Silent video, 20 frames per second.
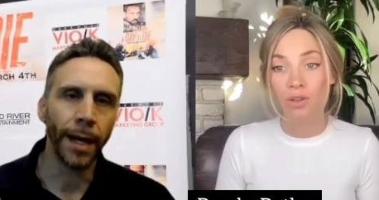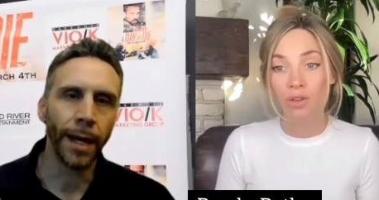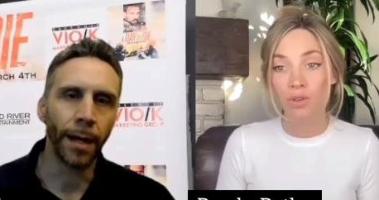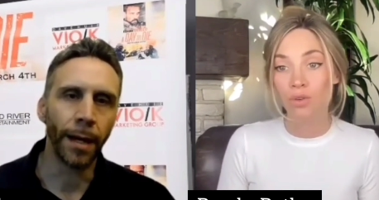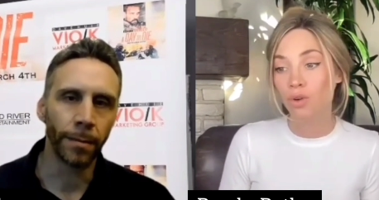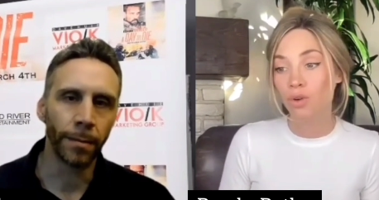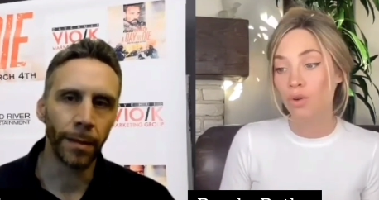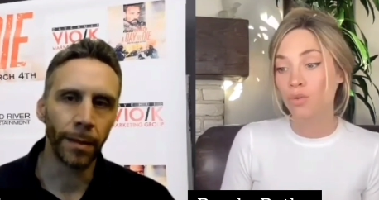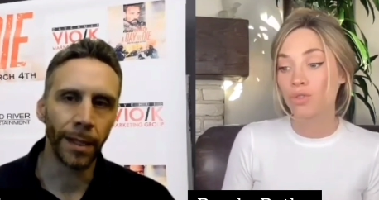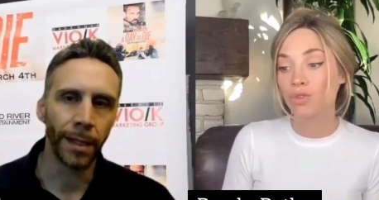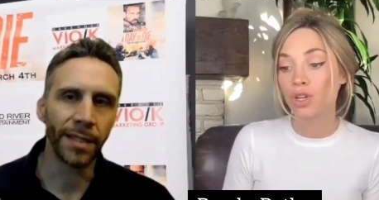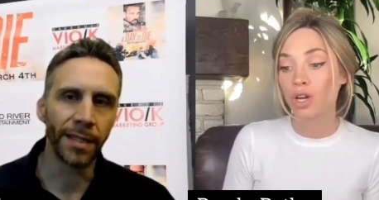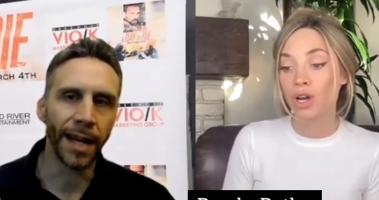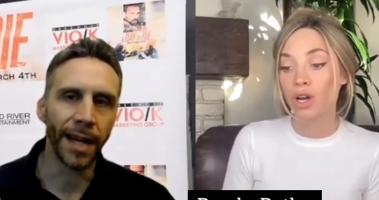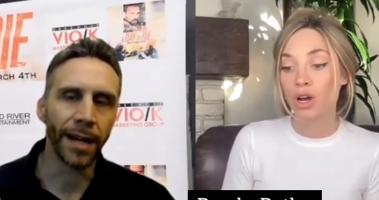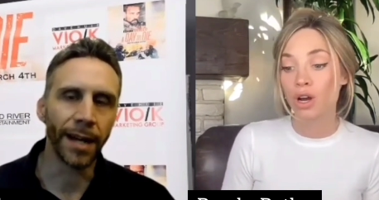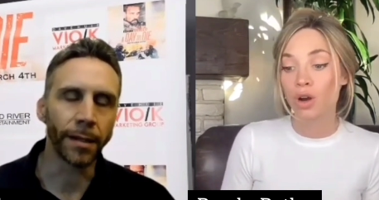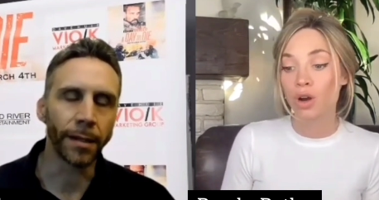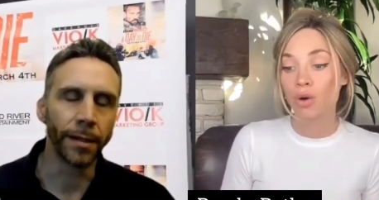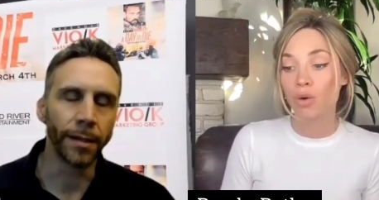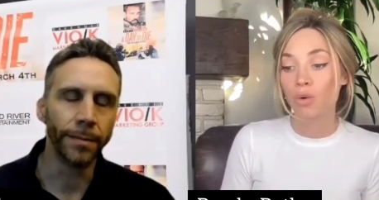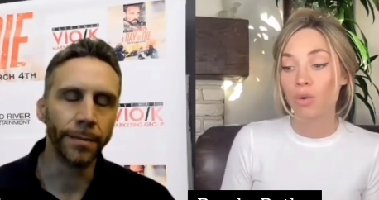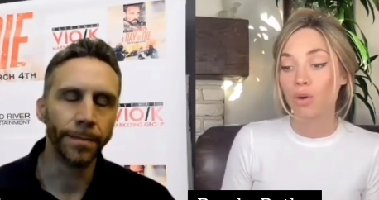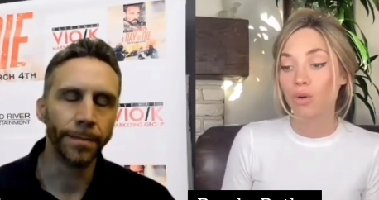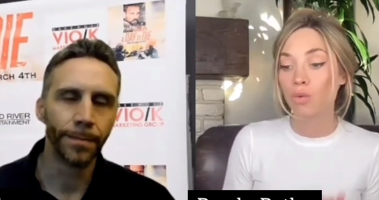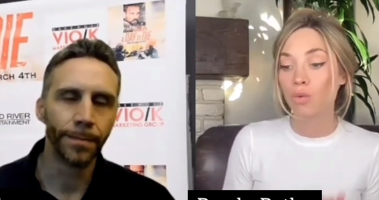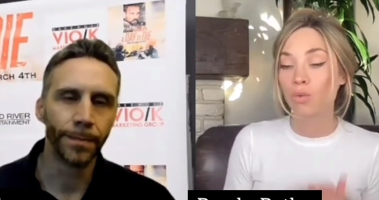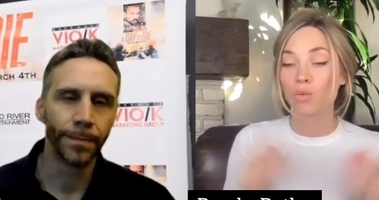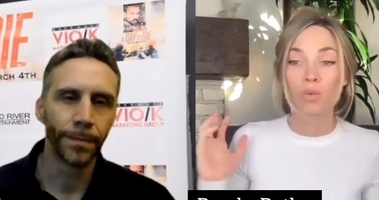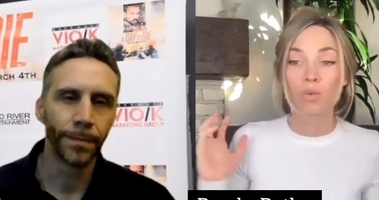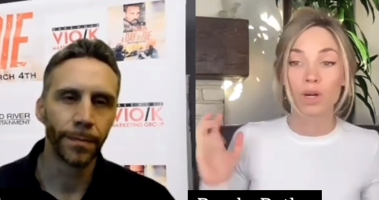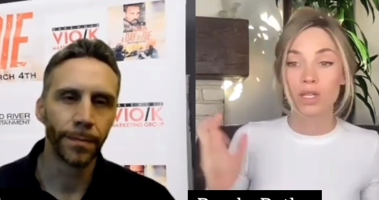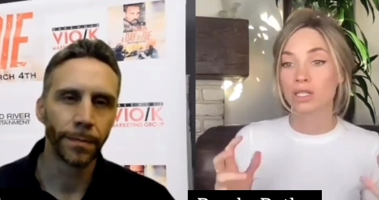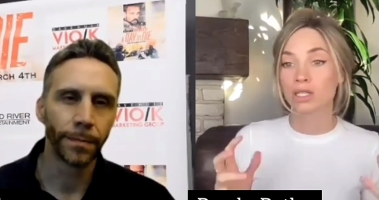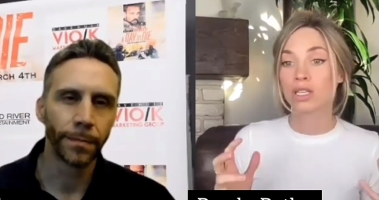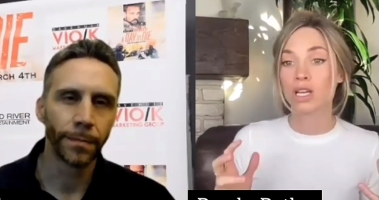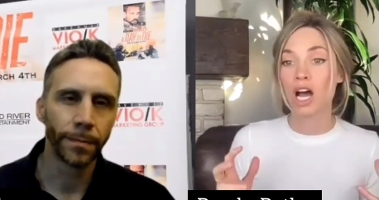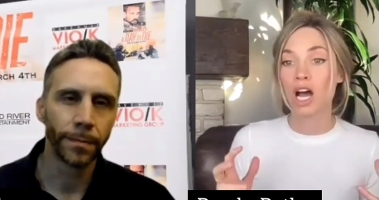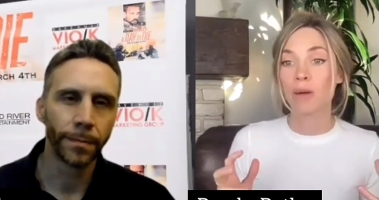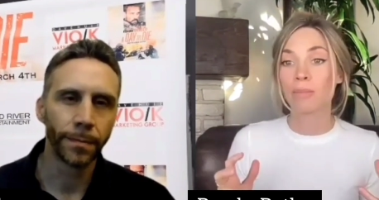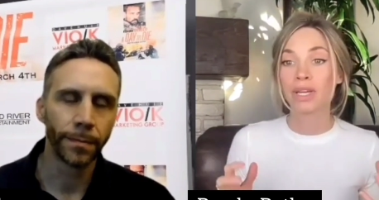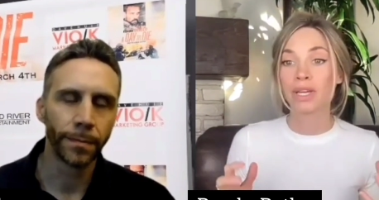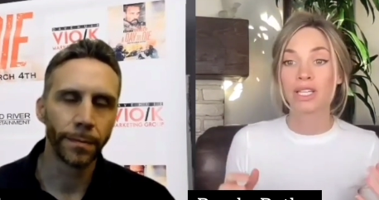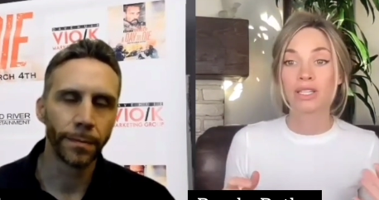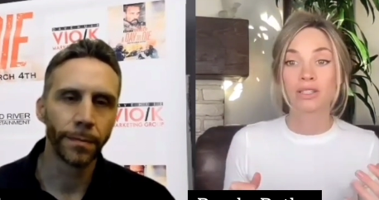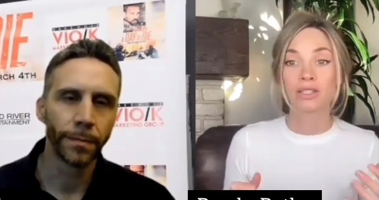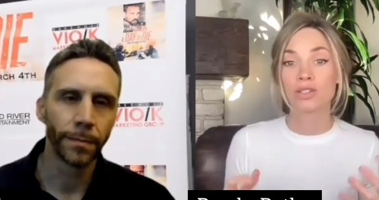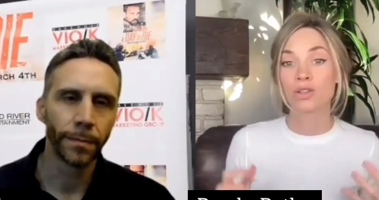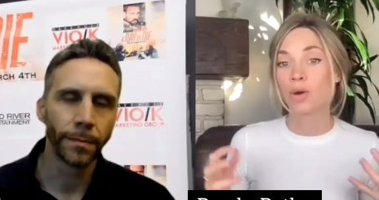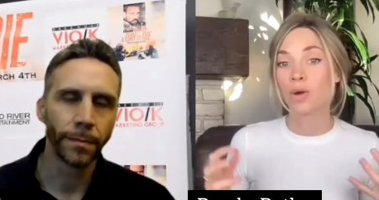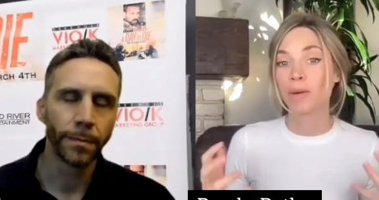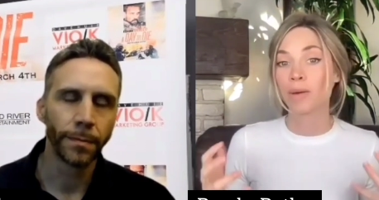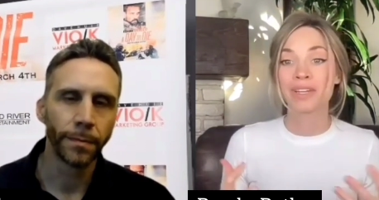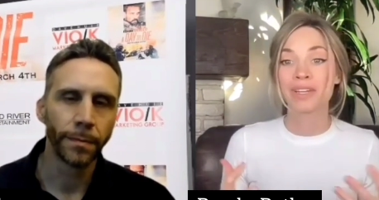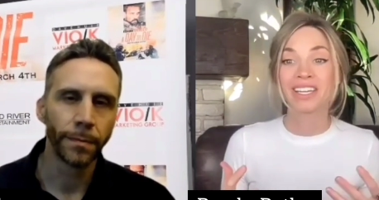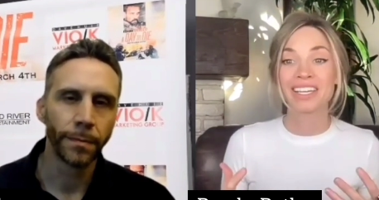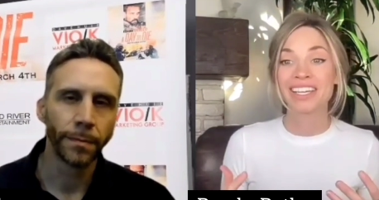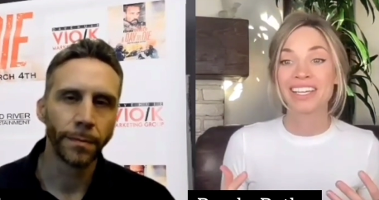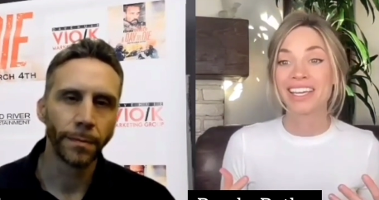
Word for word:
Speaker 1: You don't know what's coming. So I'm going to